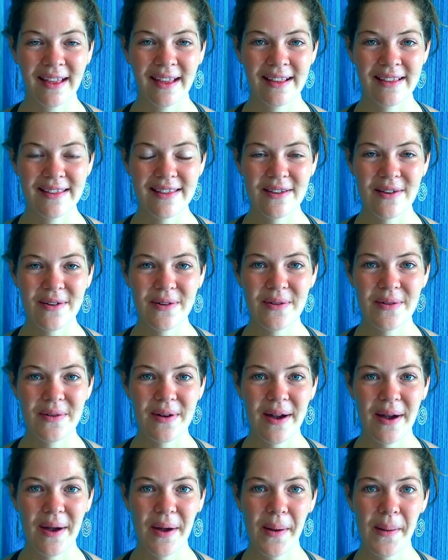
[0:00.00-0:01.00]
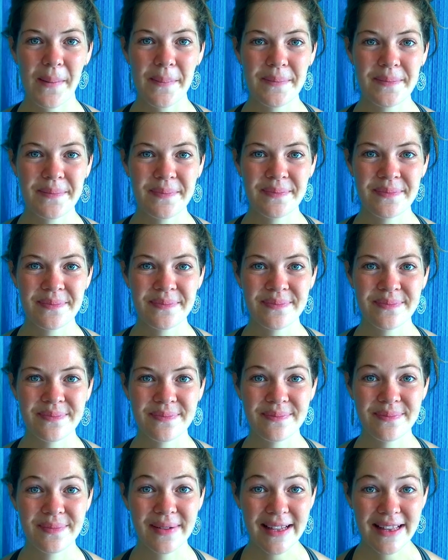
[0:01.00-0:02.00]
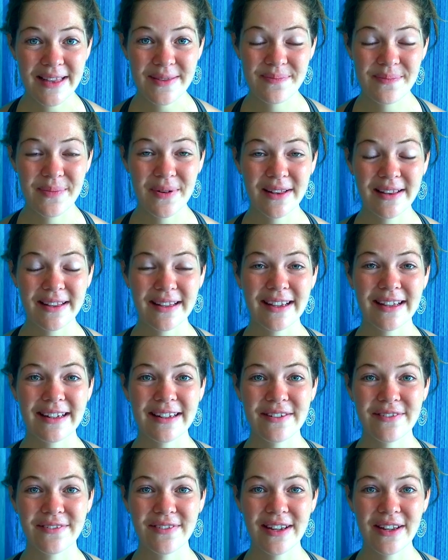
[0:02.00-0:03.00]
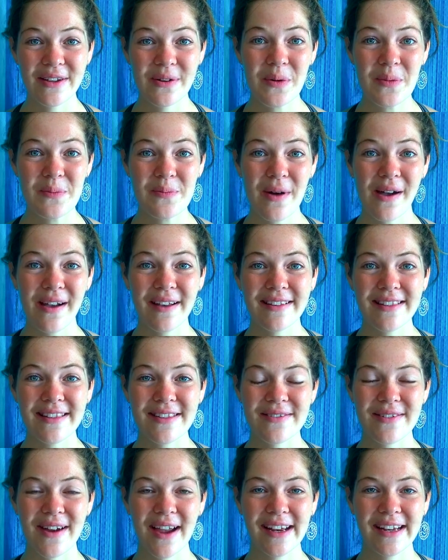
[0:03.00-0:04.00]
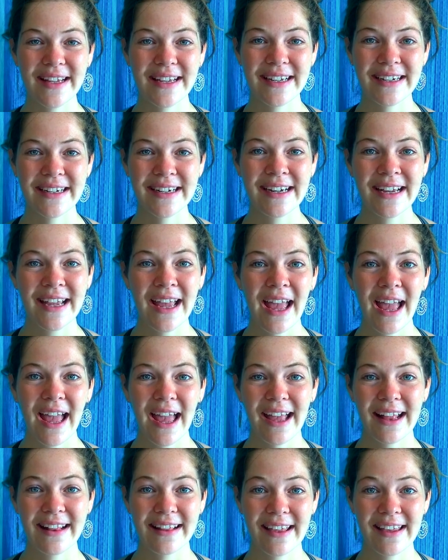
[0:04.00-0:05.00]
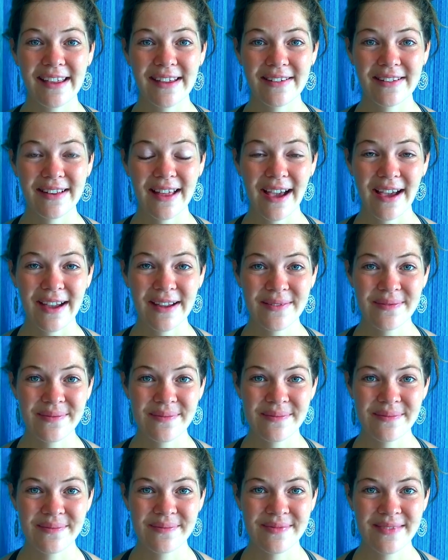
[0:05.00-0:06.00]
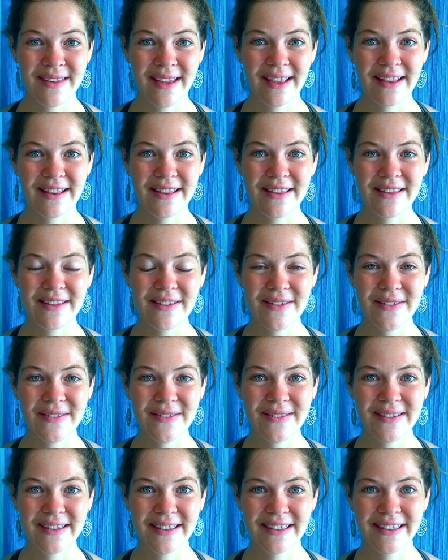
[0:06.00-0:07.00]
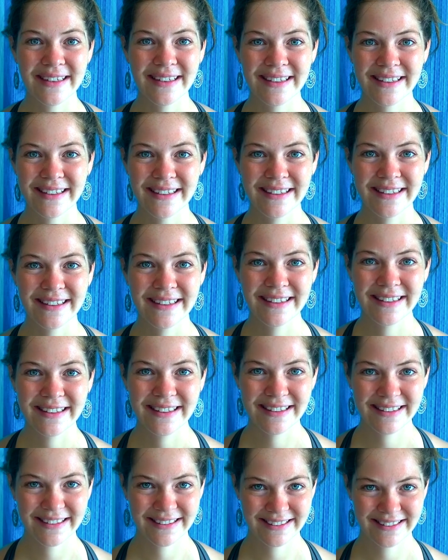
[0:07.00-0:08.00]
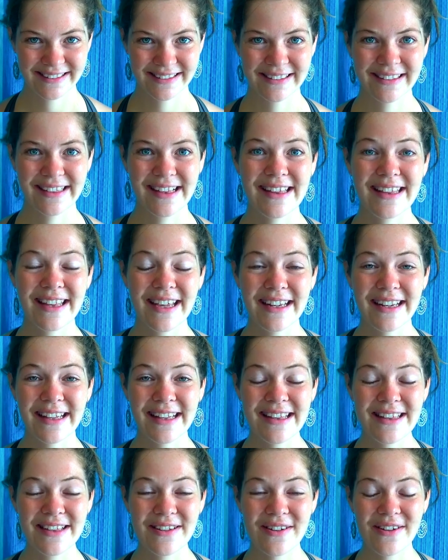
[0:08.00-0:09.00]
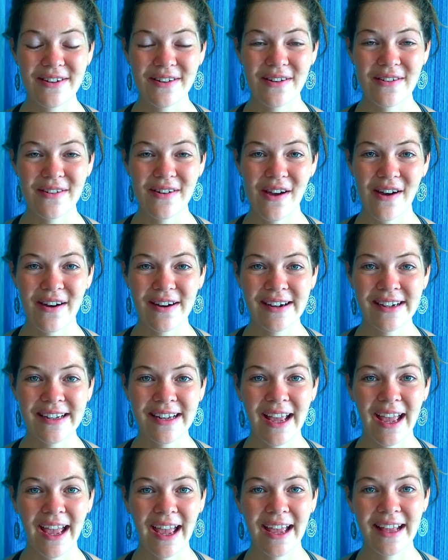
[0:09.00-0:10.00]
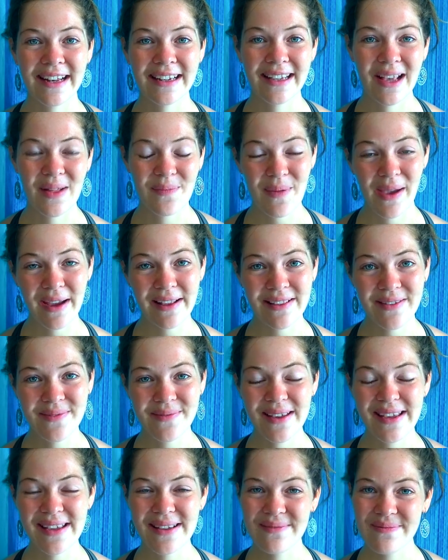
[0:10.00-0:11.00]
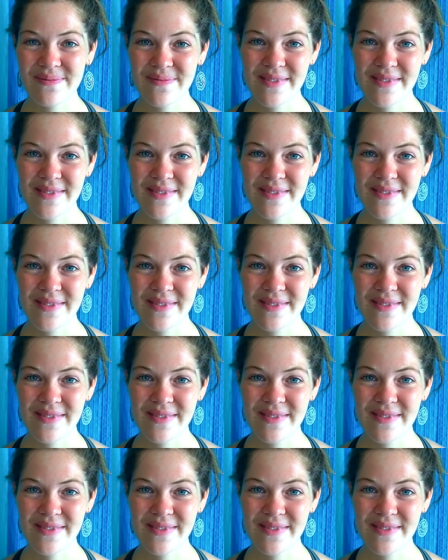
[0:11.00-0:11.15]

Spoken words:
So please put the video on pause right here and take your time to say this to your own heart and get back to me